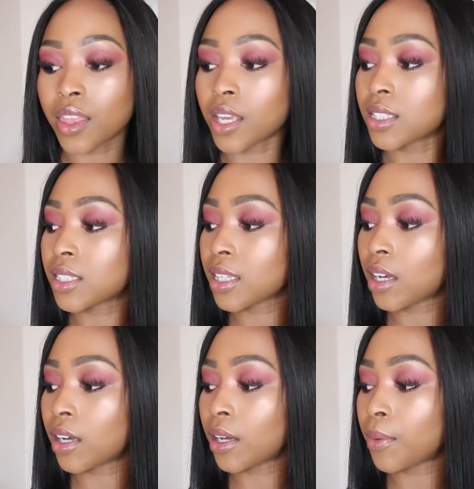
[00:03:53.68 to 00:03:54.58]
this
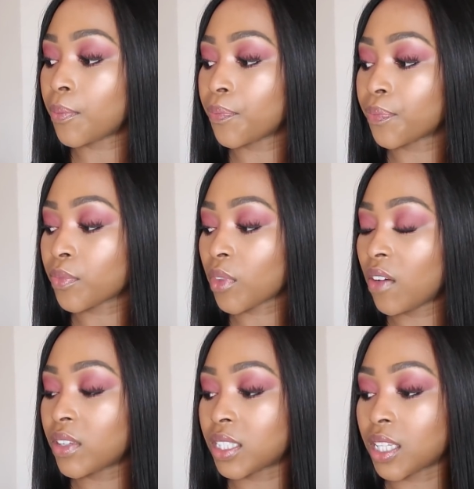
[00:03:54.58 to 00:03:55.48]

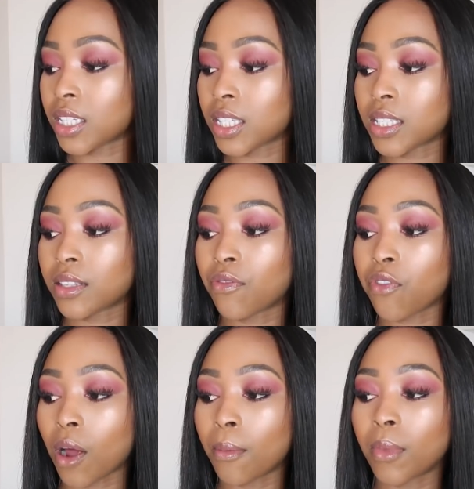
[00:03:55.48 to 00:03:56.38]
obviously this is
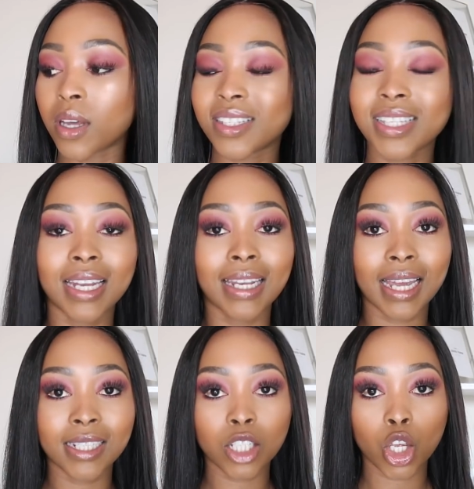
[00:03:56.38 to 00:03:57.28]
from
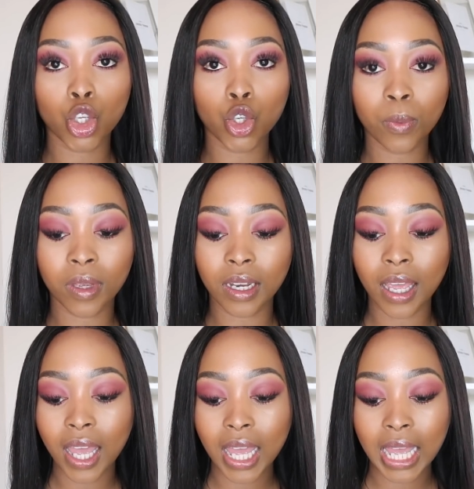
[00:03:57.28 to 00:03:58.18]
Sunlight Human